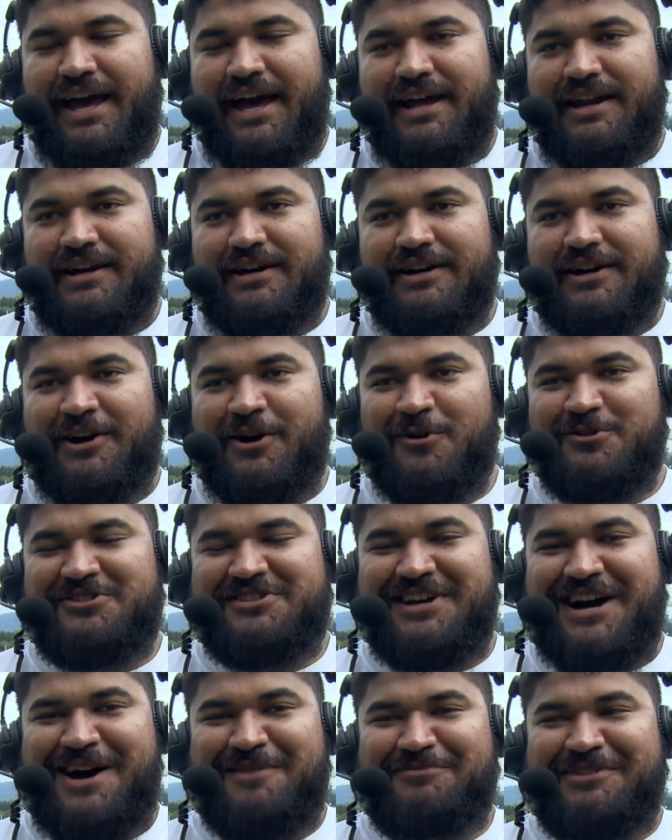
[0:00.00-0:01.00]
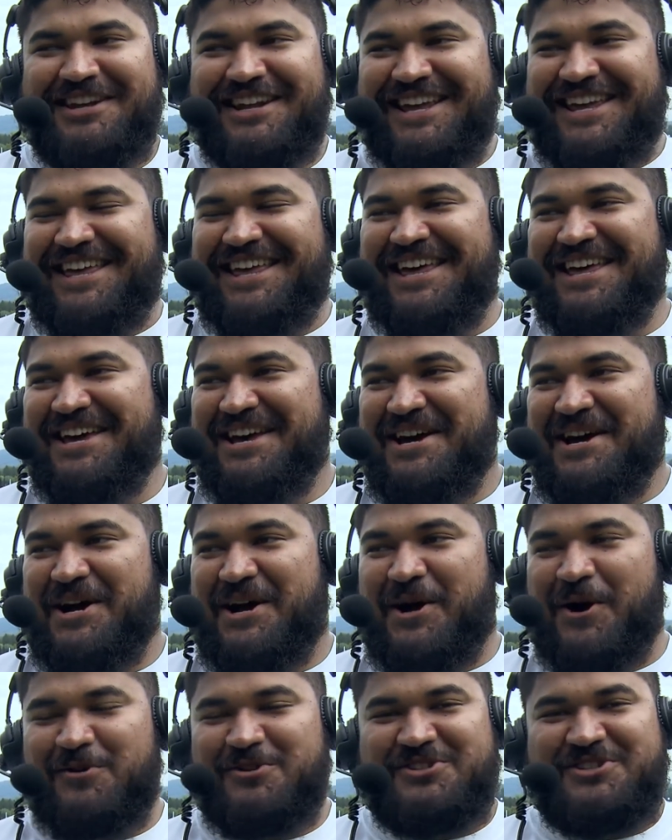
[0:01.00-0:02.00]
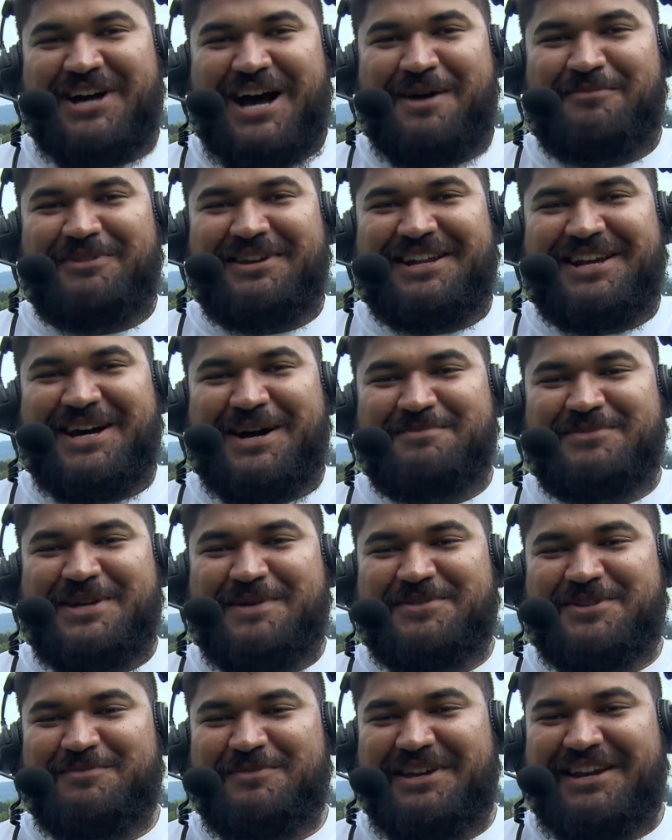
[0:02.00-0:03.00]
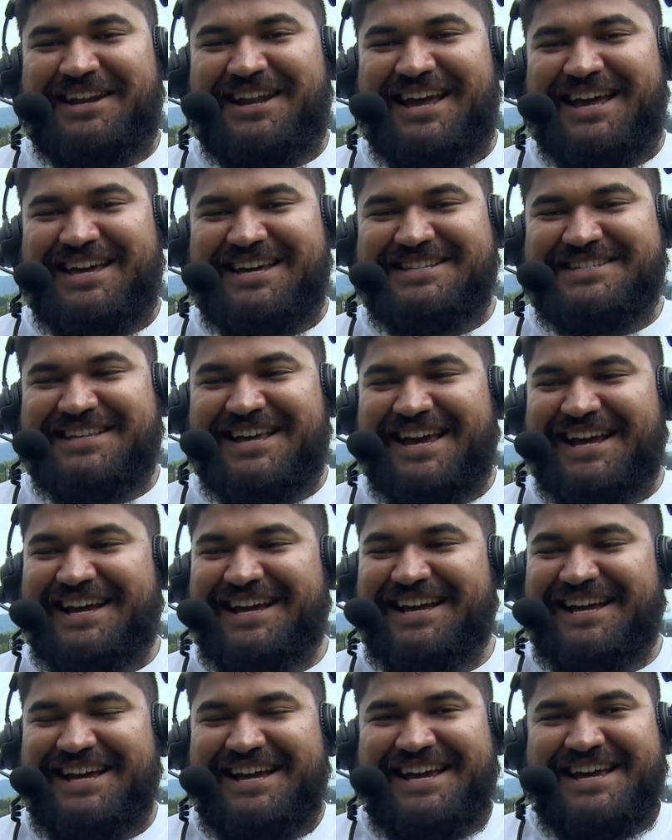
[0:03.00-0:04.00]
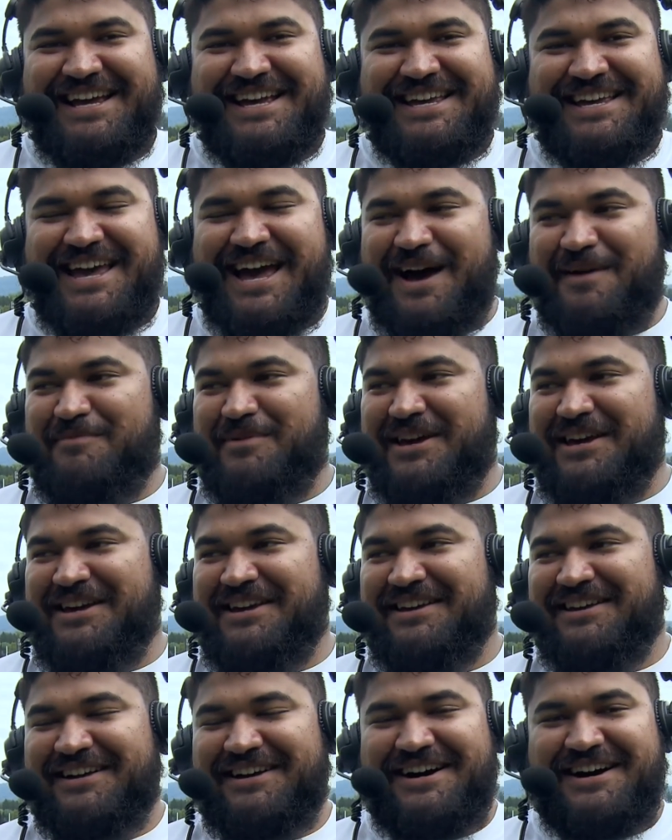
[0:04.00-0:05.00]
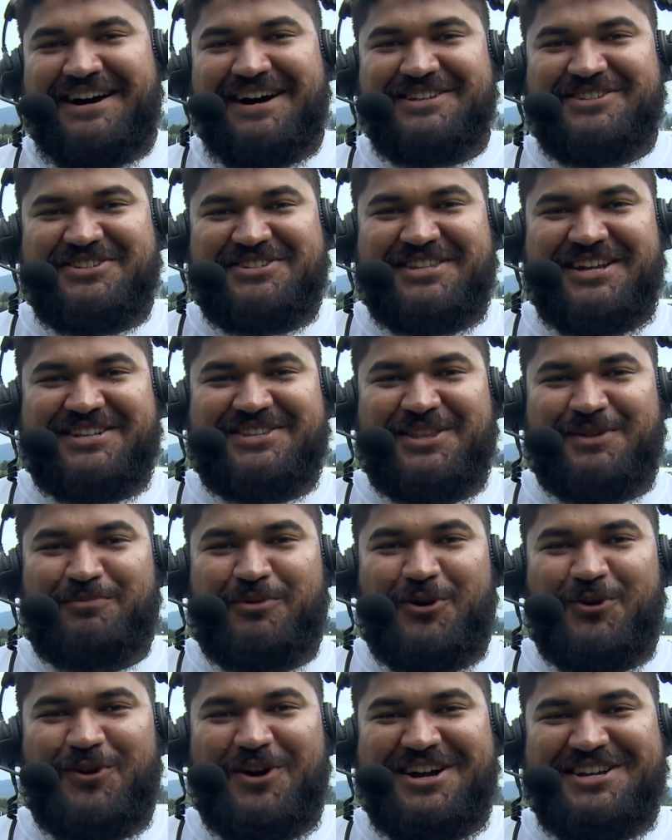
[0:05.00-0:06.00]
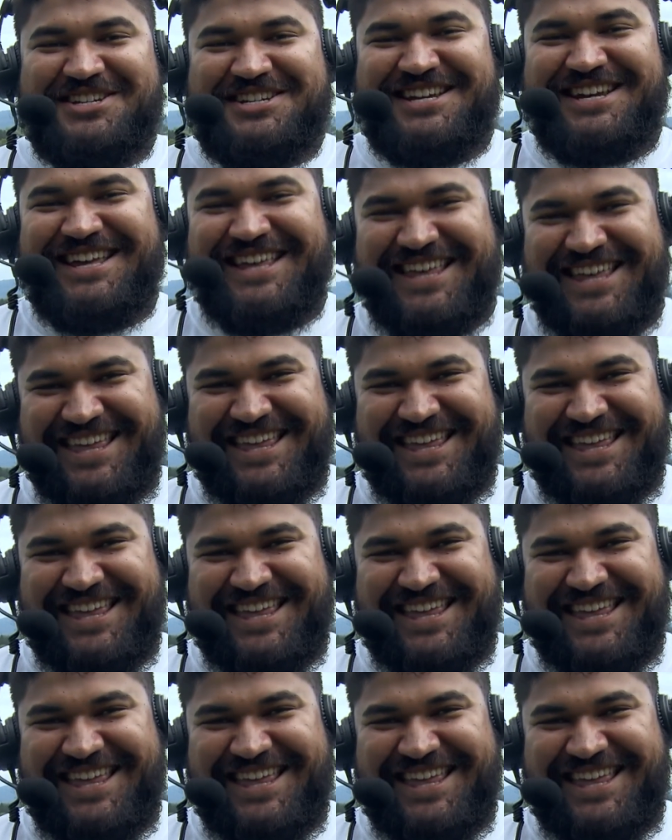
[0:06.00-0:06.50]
And uh, Coach Tomlin, Coach Tomlin comes up to me today. He's like, "Yeah, B, uh, just stick to the bull rush."